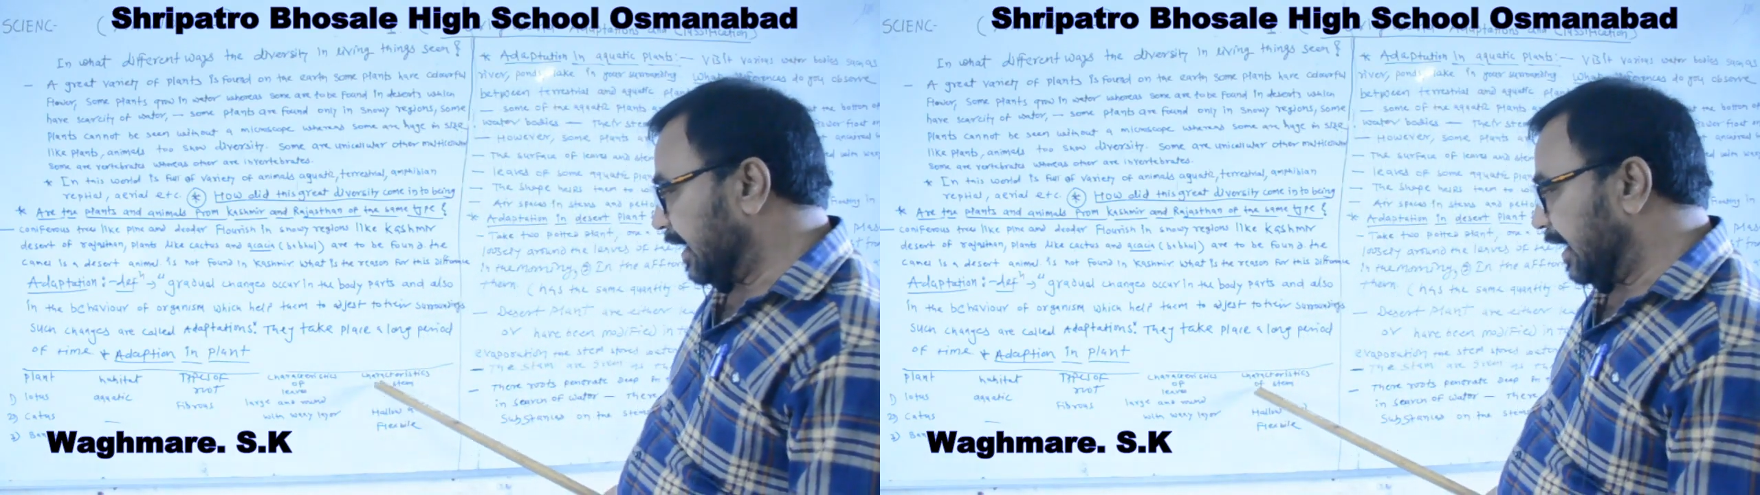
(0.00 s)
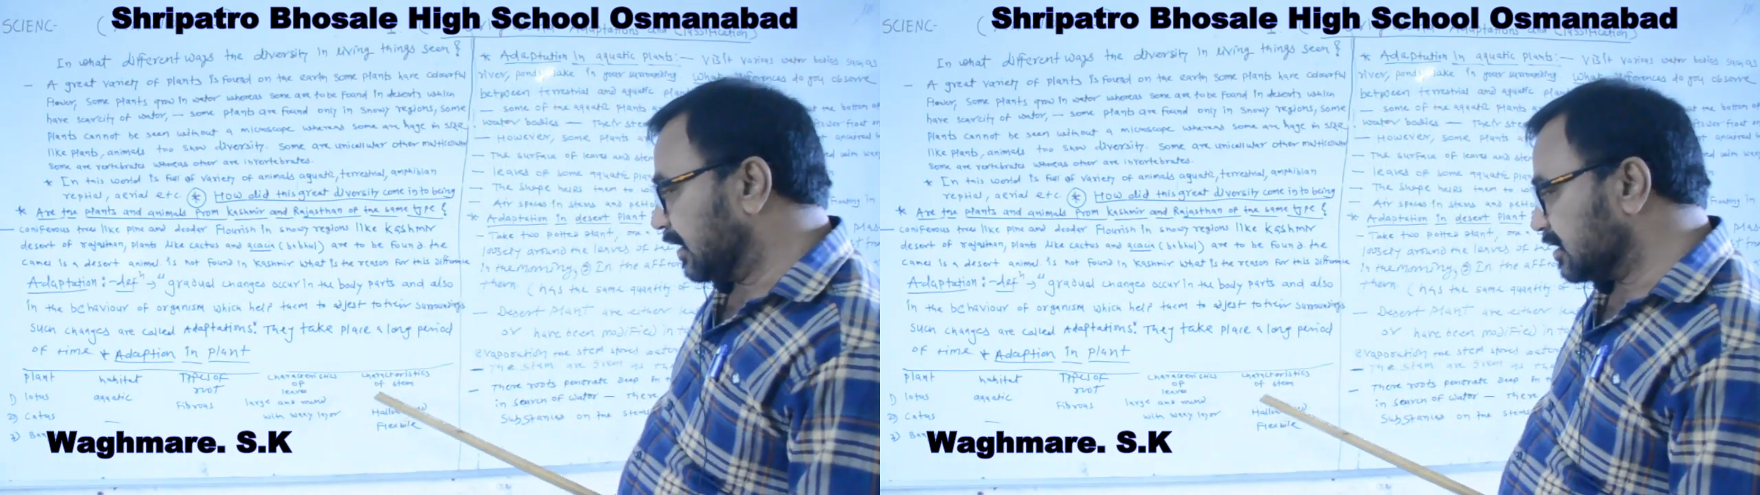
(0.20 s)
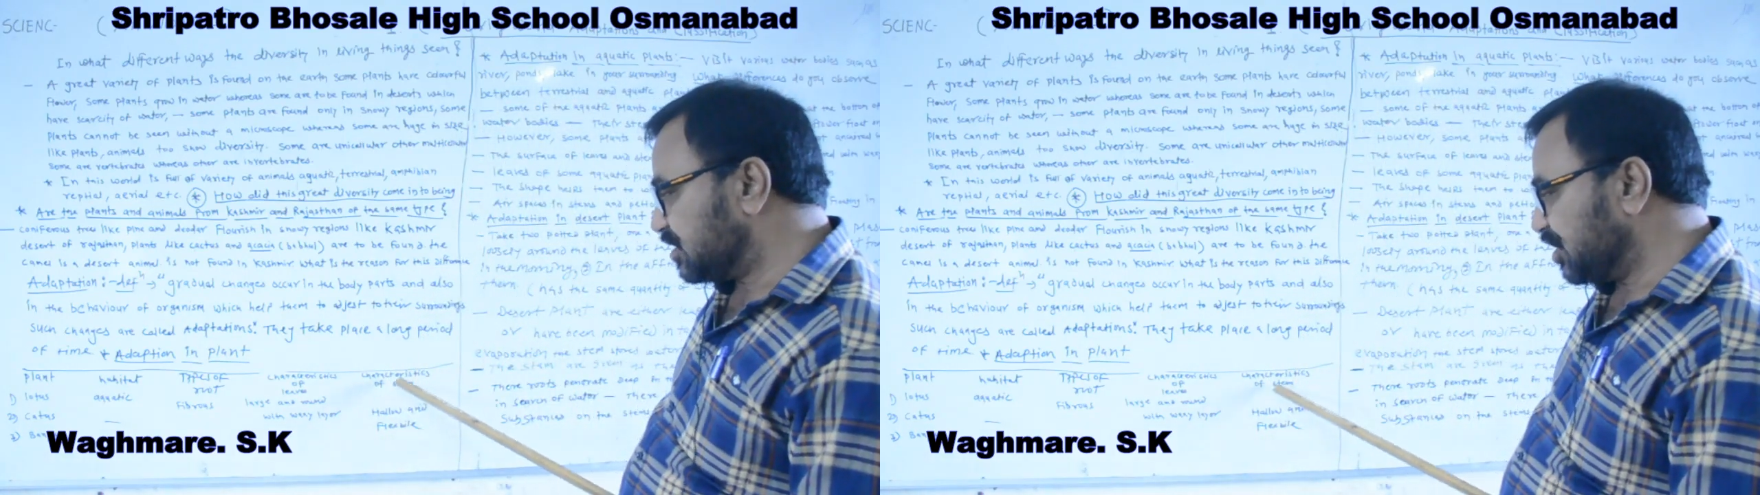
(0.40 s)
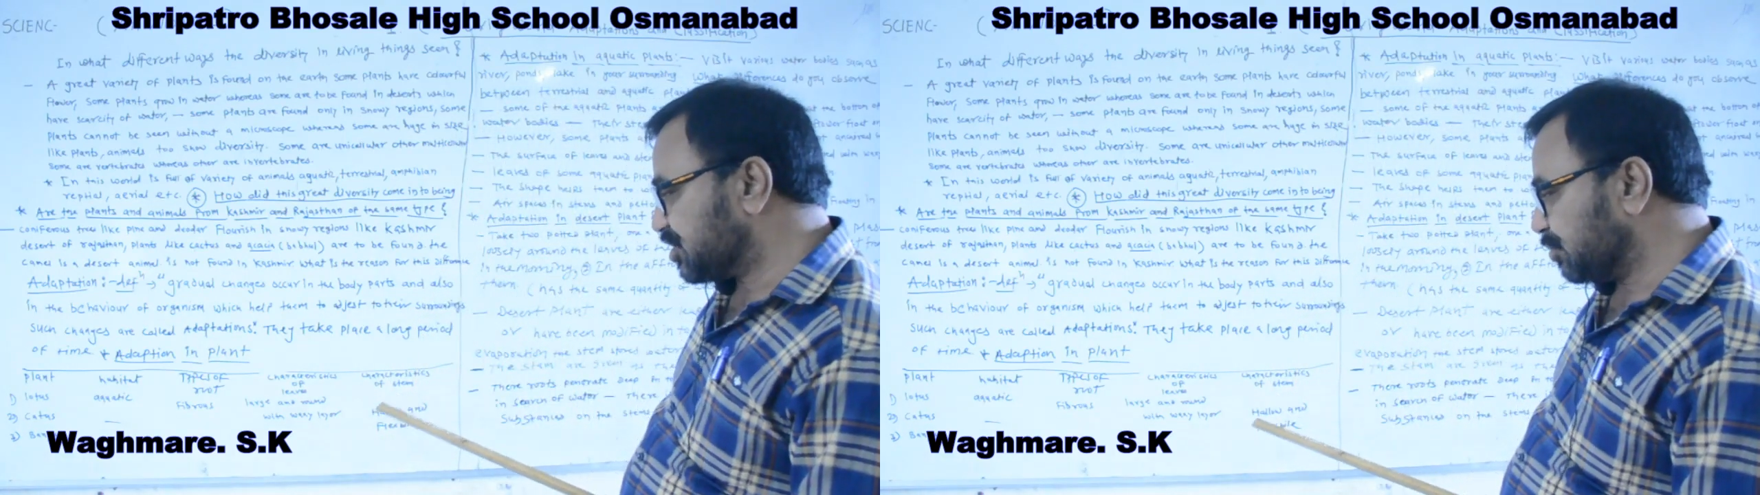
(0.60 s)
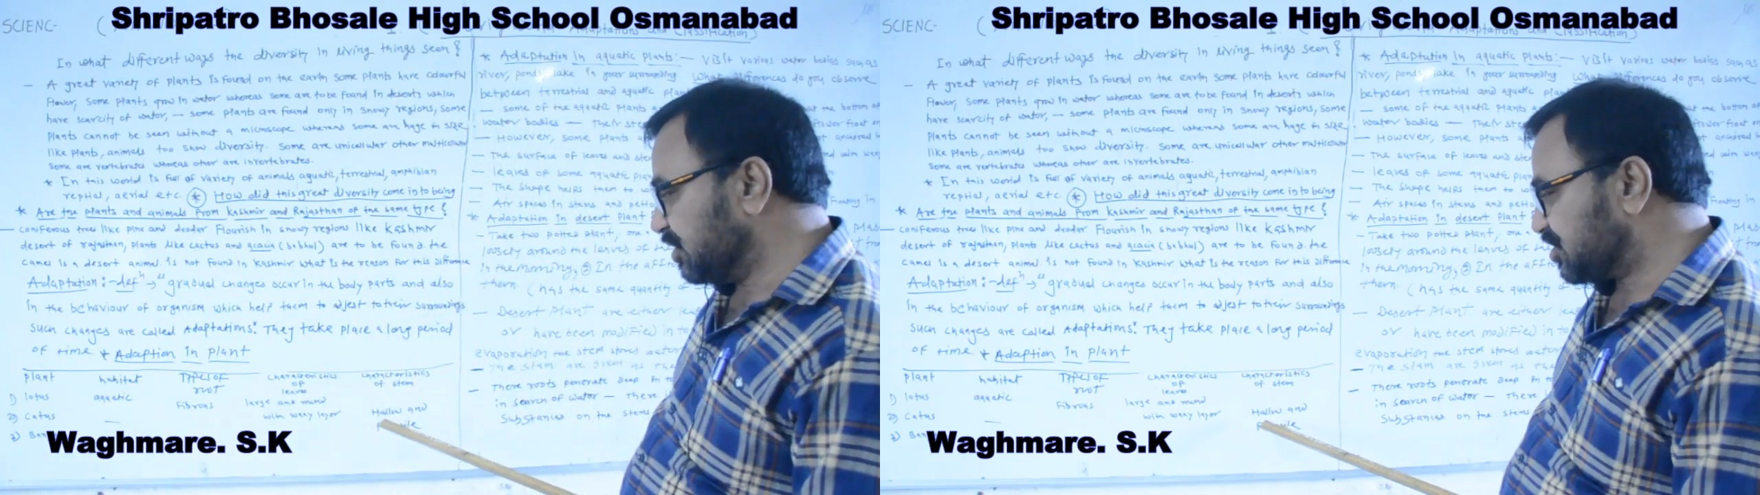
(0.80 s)
characteristics
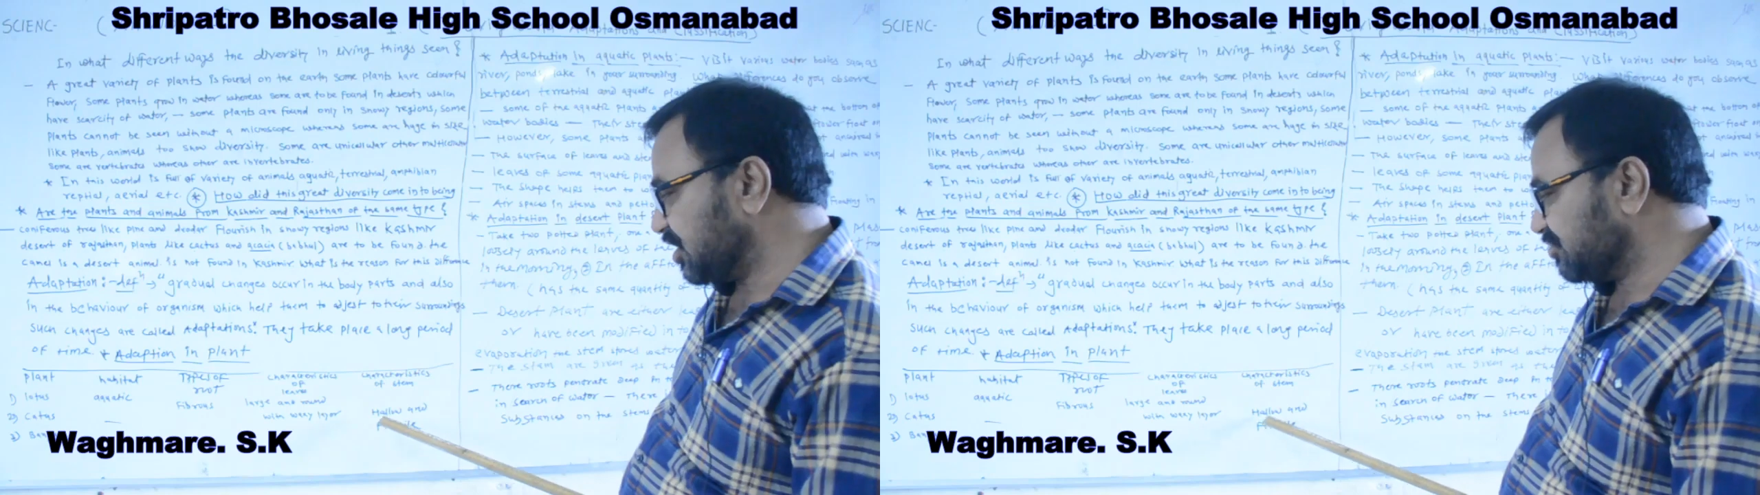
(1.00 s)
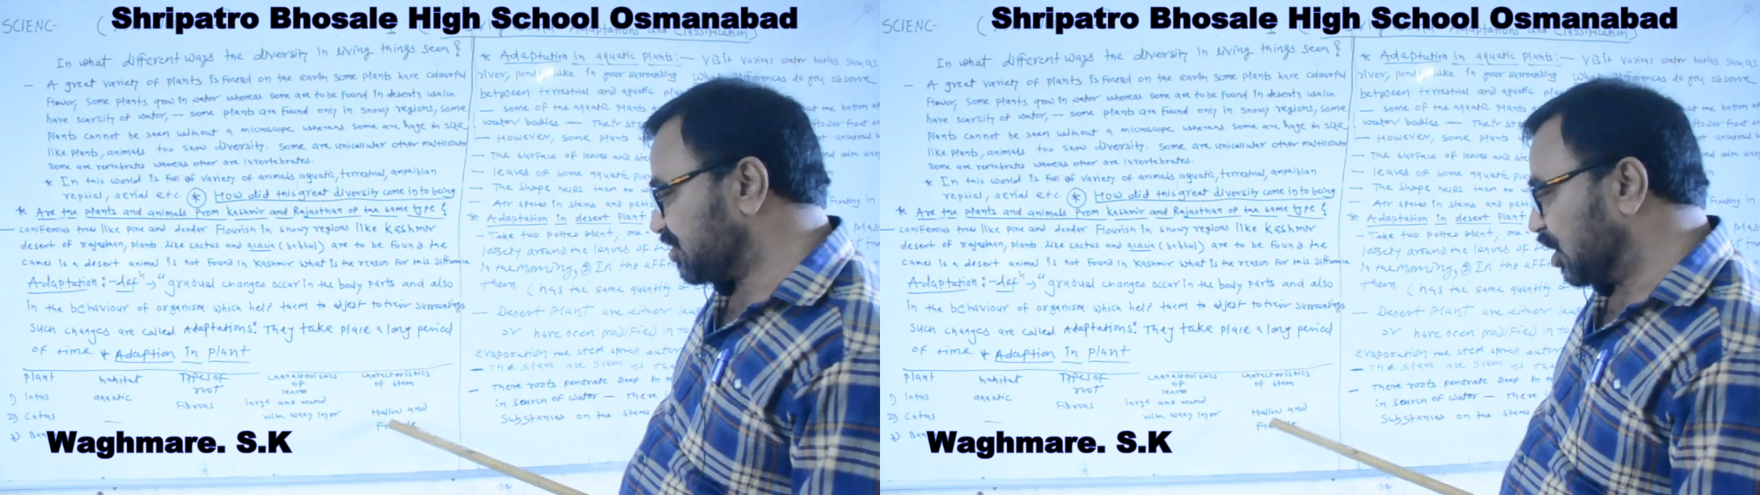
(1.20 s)
of the stems,